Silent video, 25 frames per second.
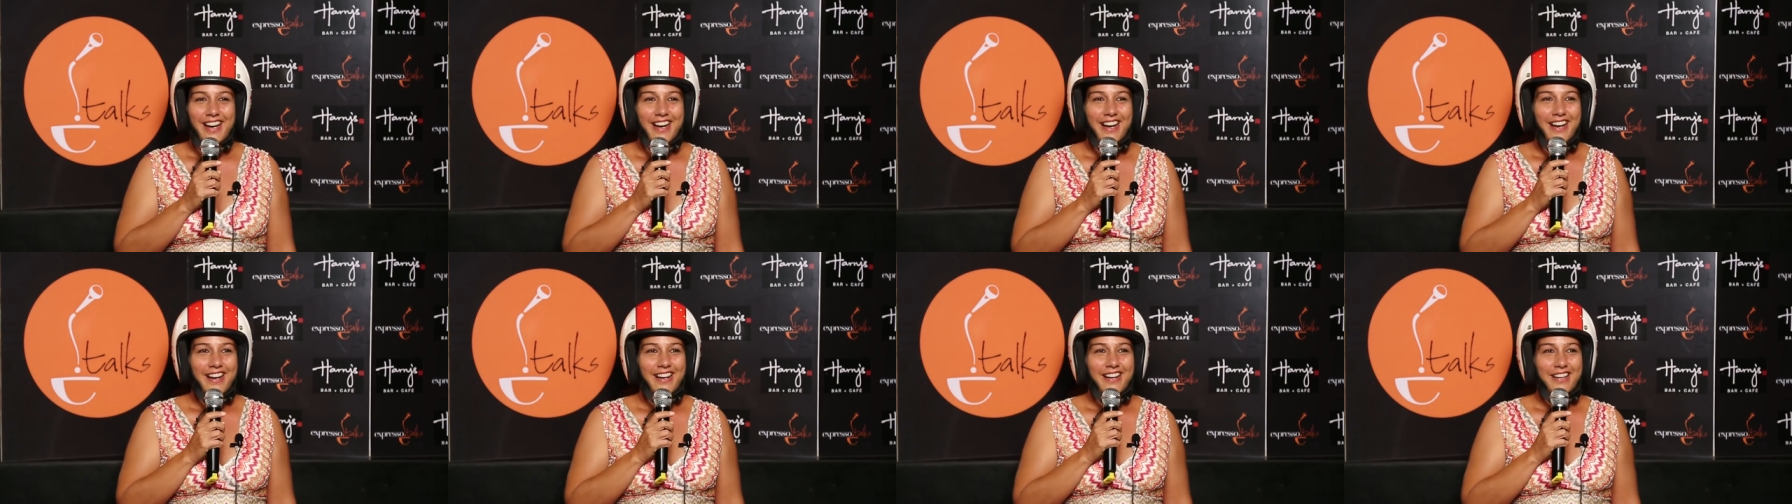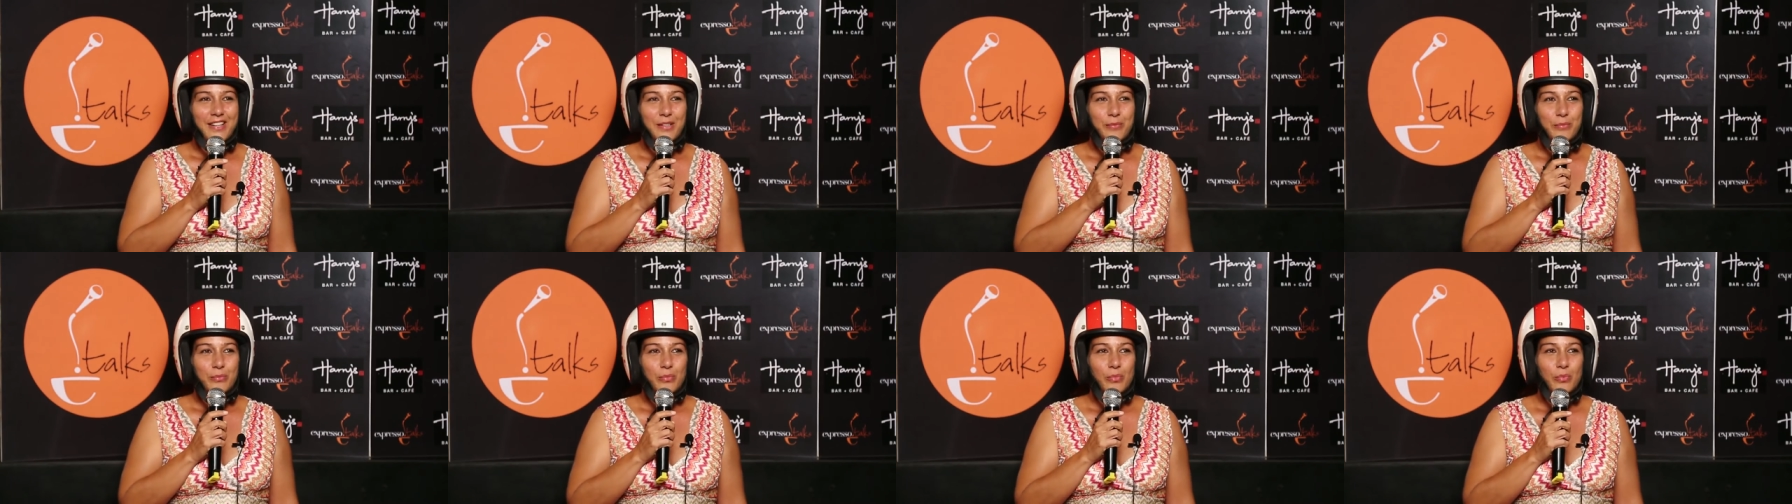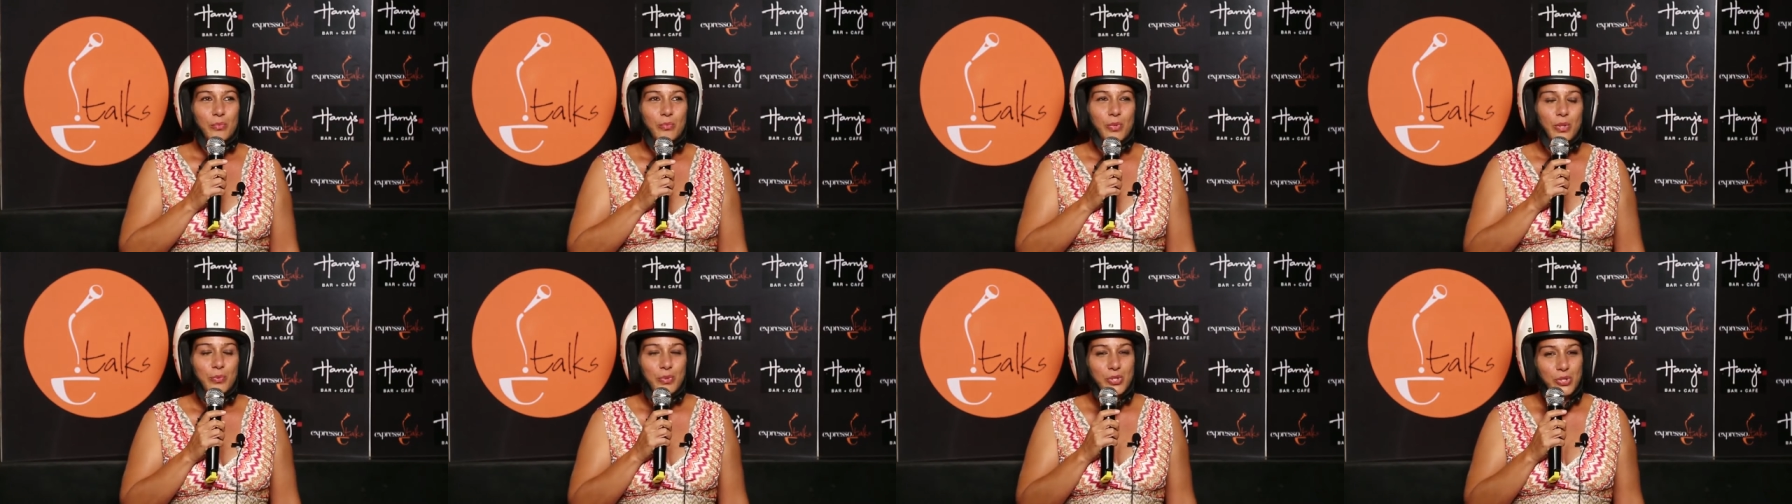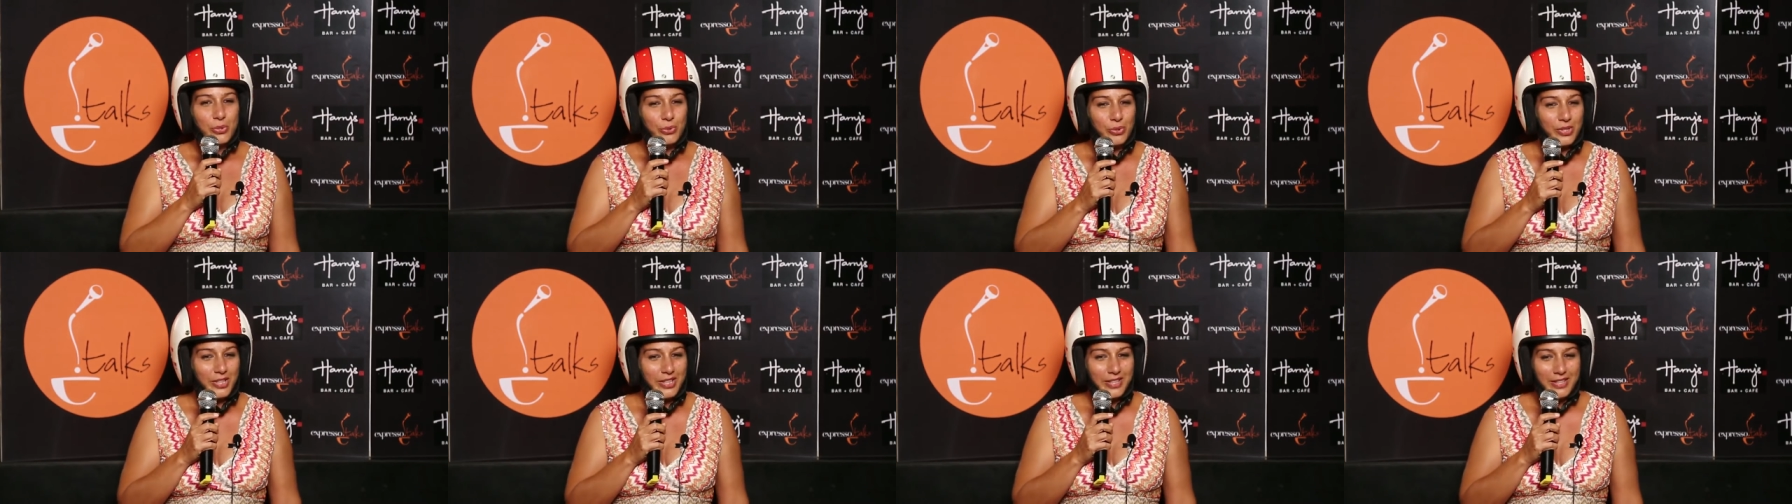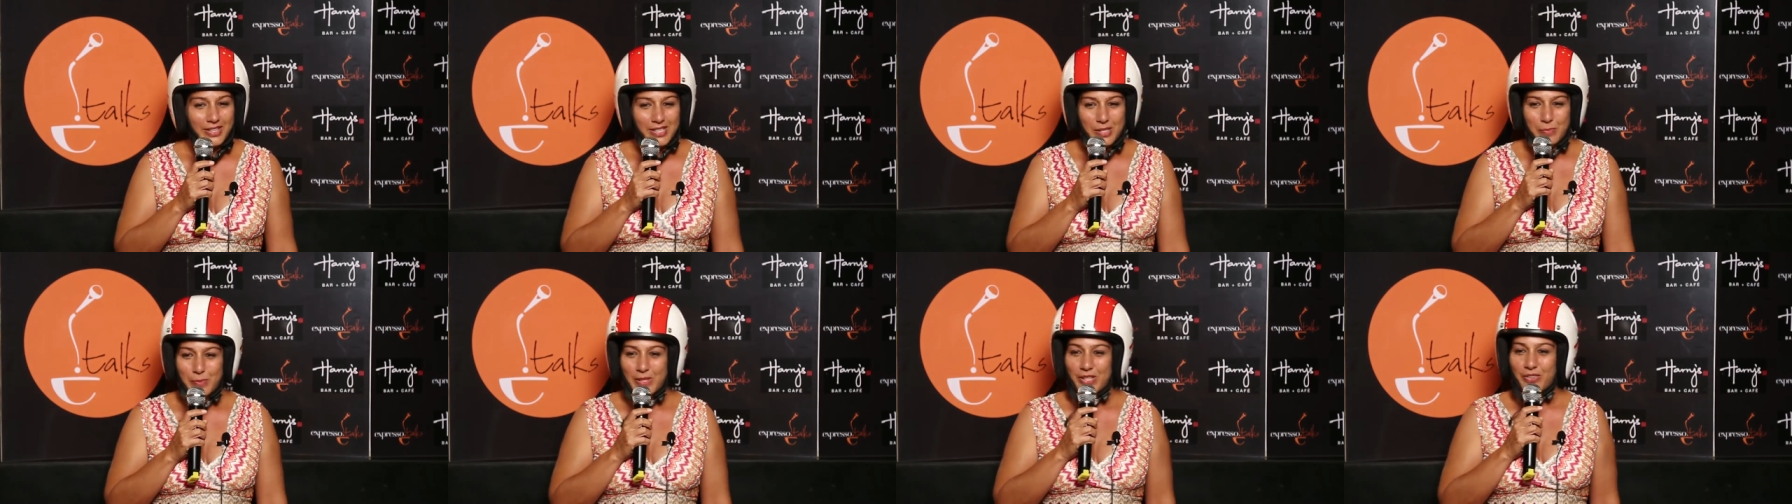Um, we were two
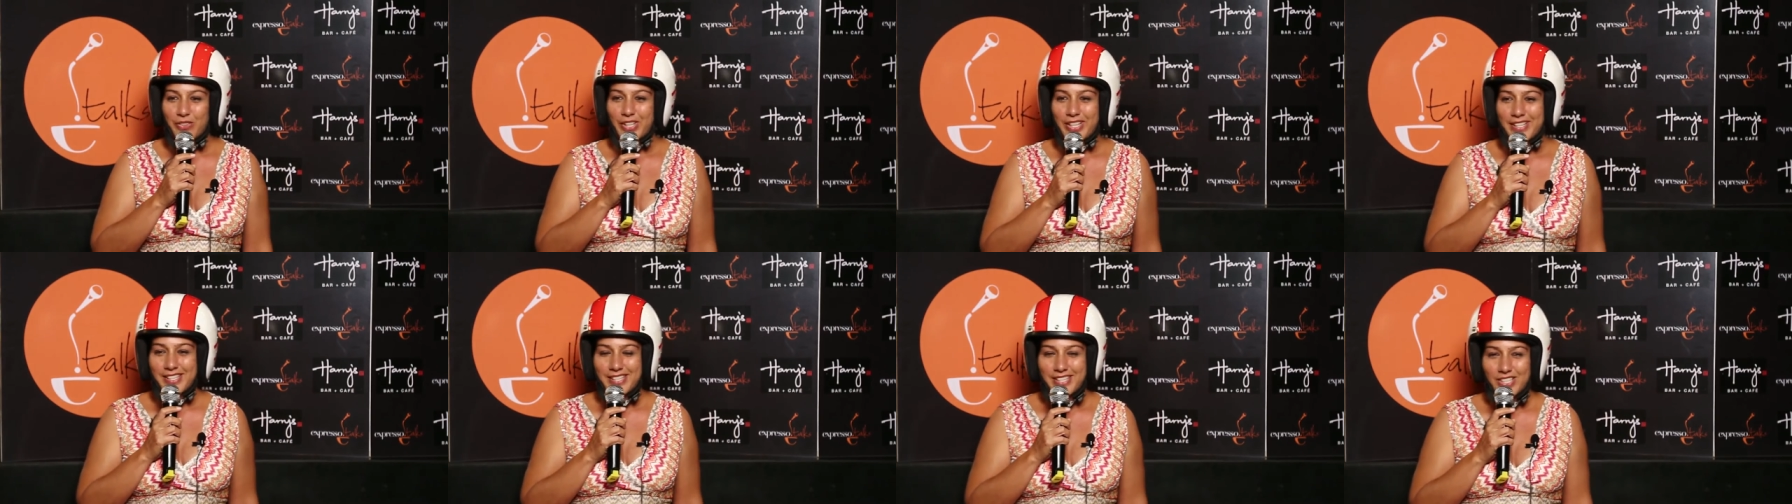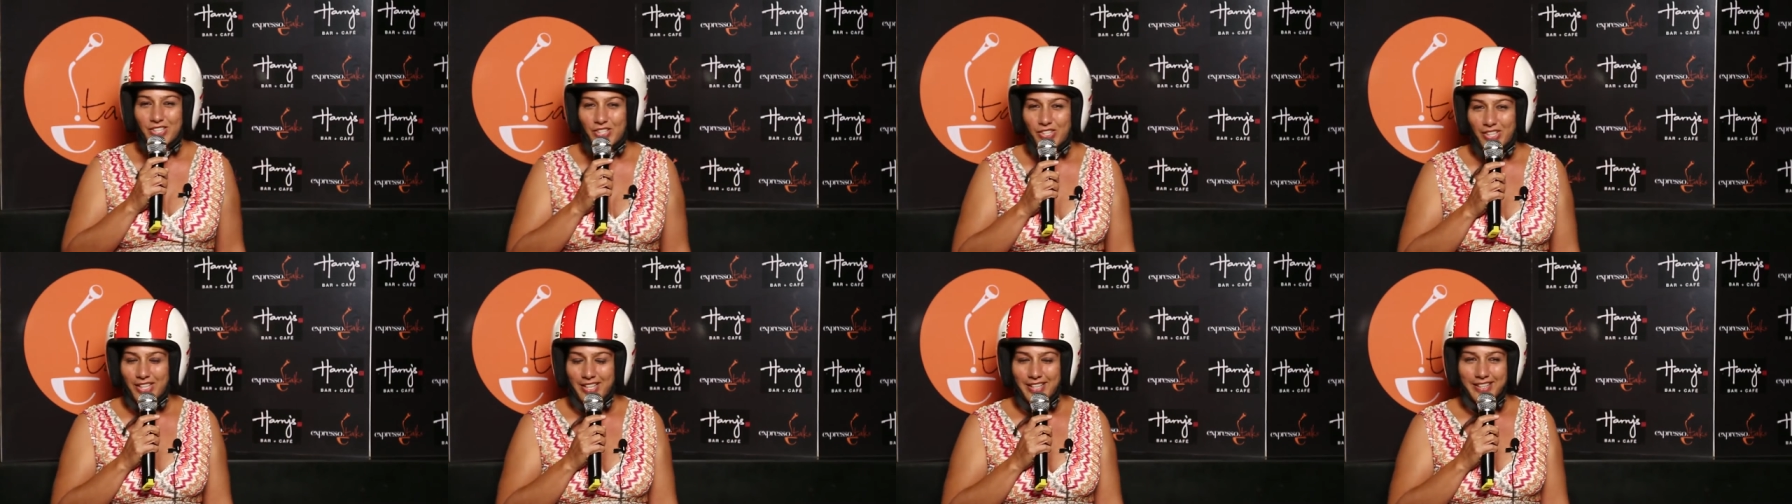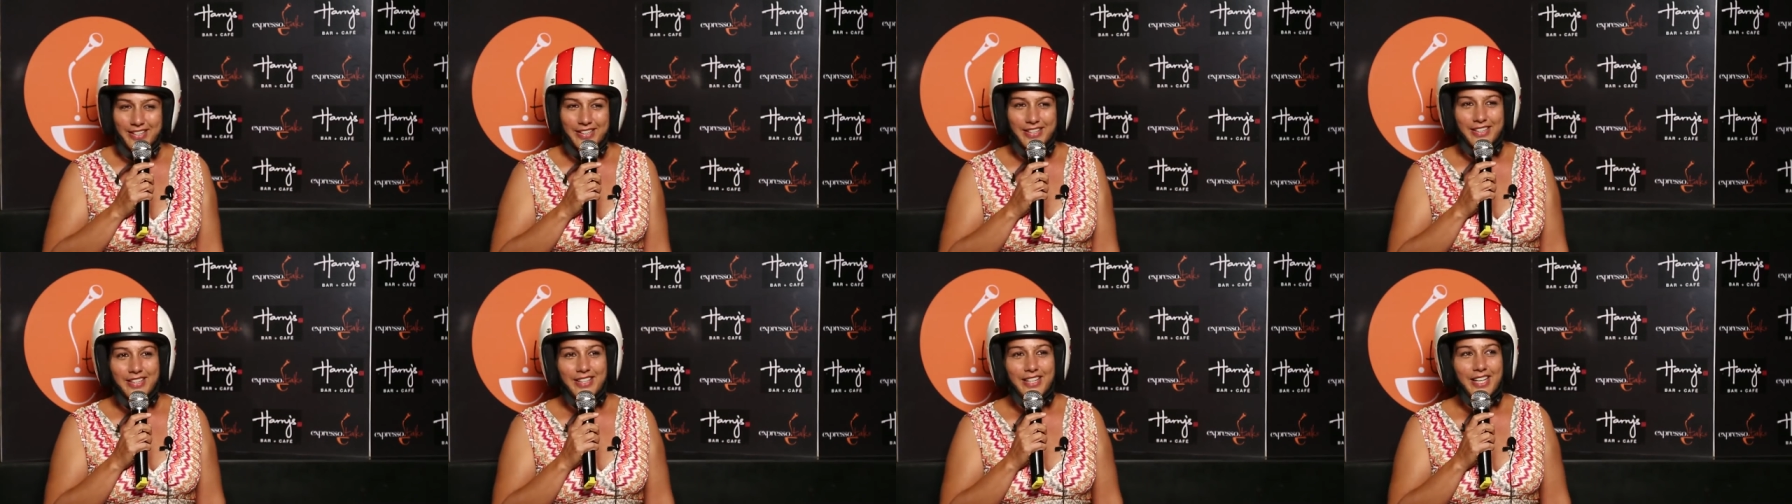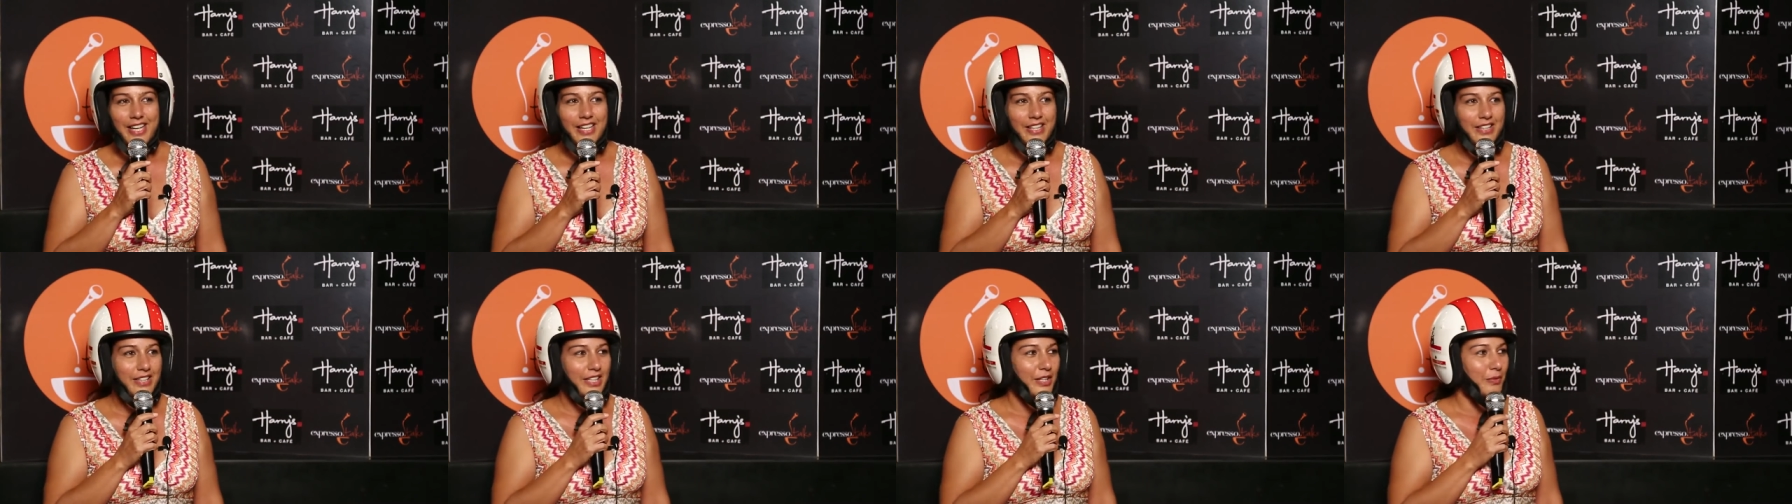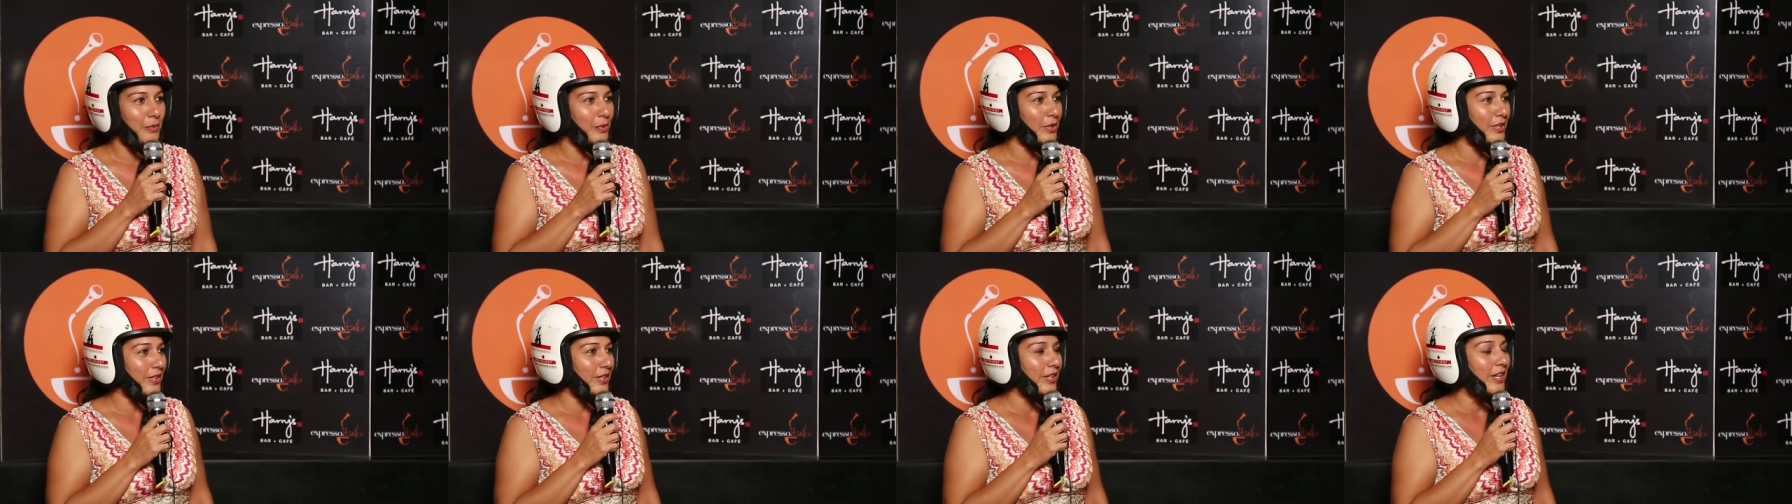girls being raised in Sri Lanka and they
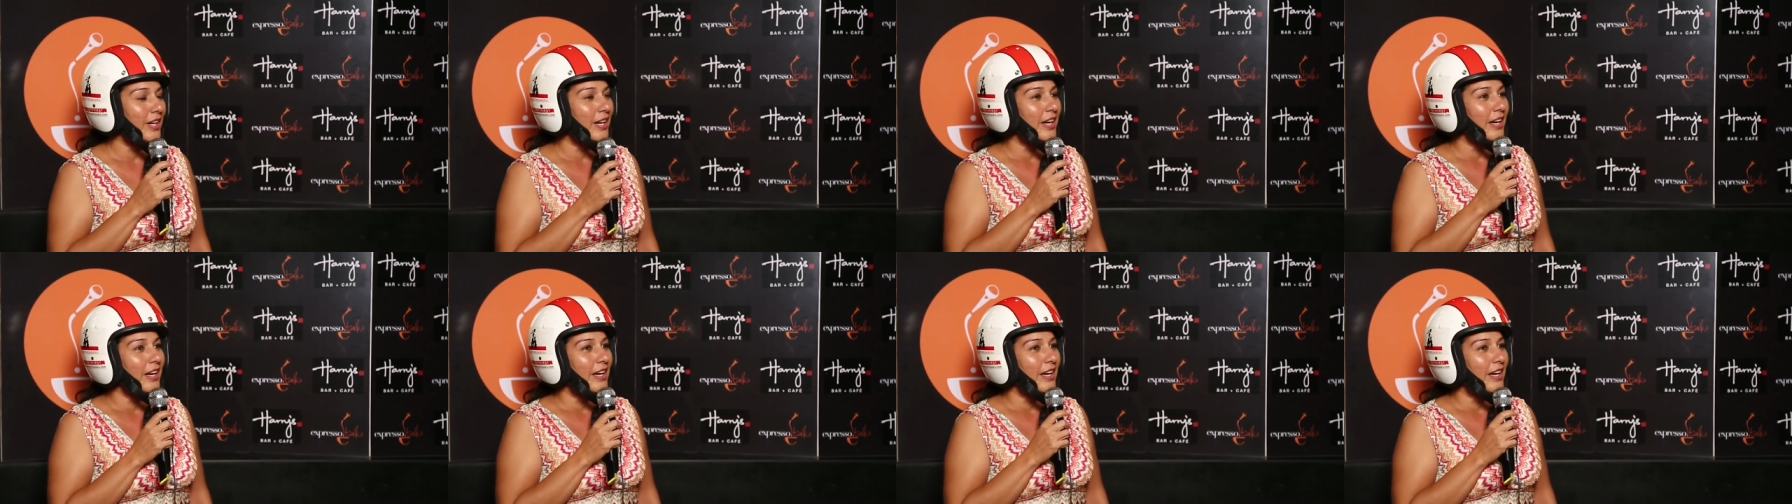were